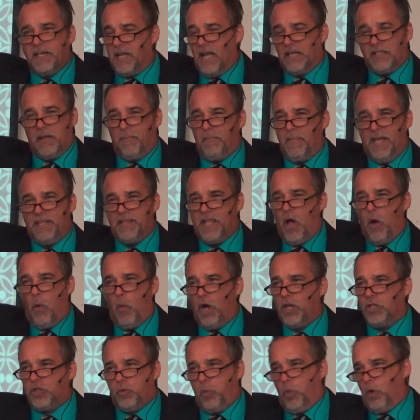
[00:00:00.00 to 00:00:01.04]
Doesn't mean that
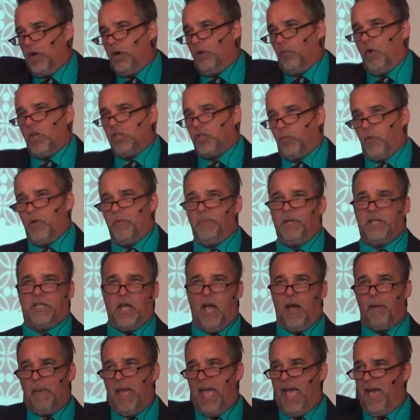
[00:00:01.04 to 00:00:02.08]
once we
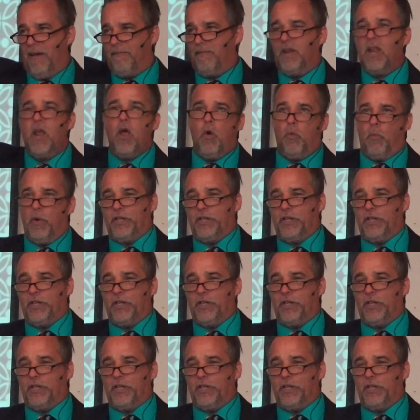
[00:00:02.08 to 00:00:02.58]
become heaven,